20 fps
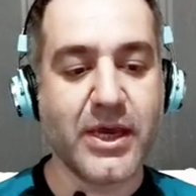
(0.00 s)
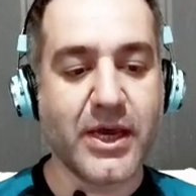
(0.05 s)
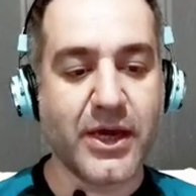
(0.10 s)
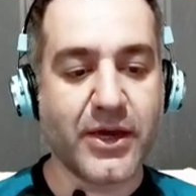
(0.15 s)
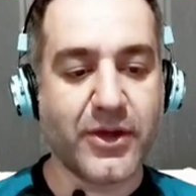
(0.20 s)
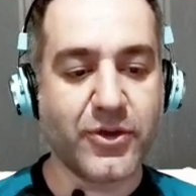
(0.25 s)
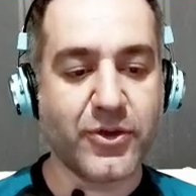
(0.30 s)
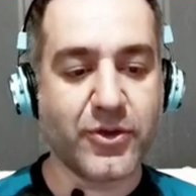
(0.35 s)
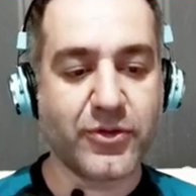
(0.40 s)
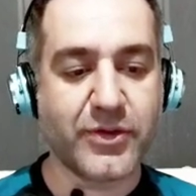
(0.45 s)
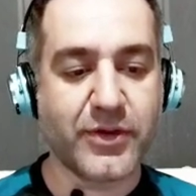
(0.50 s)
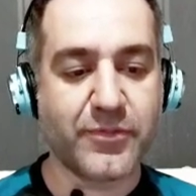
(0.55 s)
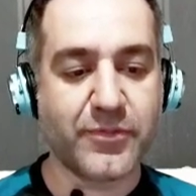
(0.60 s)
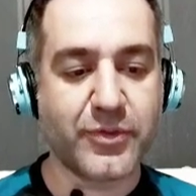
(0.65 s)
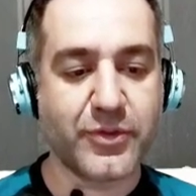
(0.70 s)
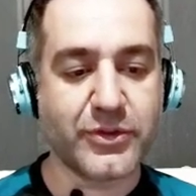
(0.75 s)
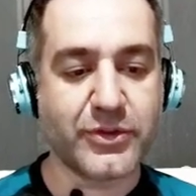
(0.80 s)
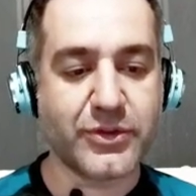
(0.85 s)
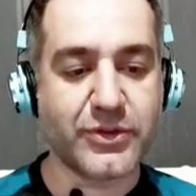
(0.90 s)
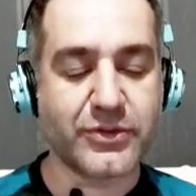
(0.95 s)
and you could have
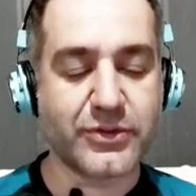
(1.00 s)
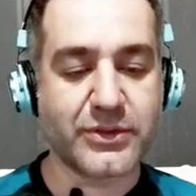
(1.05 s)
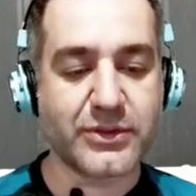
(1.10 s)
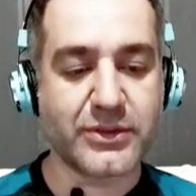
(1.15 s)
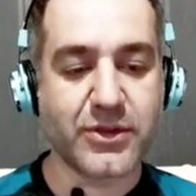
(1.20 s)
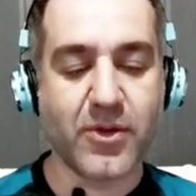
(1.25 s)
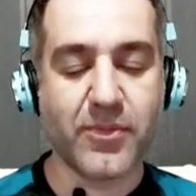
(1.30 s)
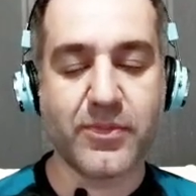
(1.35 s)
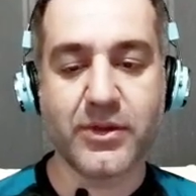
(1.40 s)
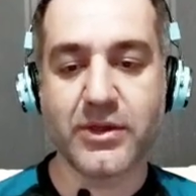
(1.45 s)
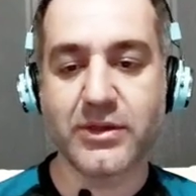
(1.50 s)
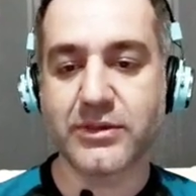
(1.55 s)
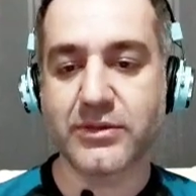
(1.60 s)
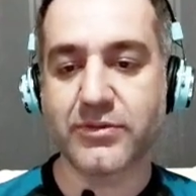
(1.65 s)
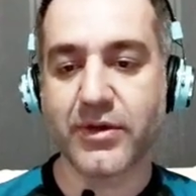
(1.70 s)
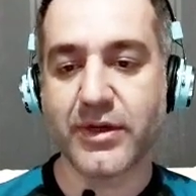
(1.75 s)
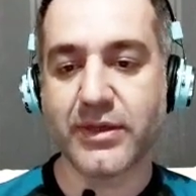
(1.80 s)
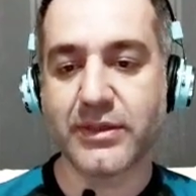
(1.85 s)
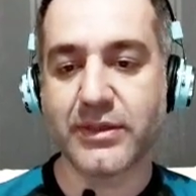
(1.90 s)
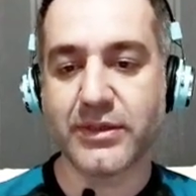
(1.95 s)
put your stop loss
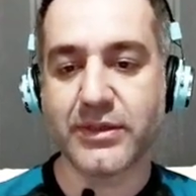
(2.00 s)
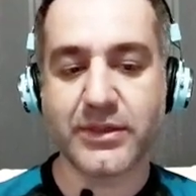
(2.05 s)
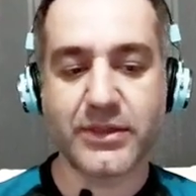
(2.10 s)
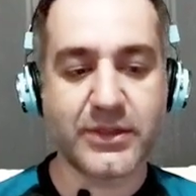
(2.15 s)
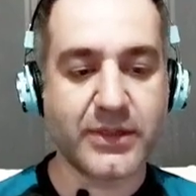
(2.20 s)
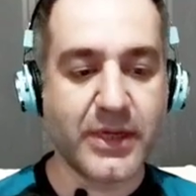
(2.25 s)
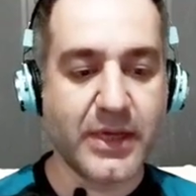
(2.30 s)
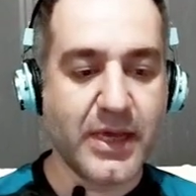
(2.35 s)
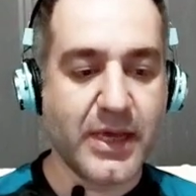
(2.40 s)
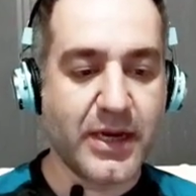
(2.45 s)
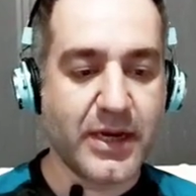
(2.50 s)
right here.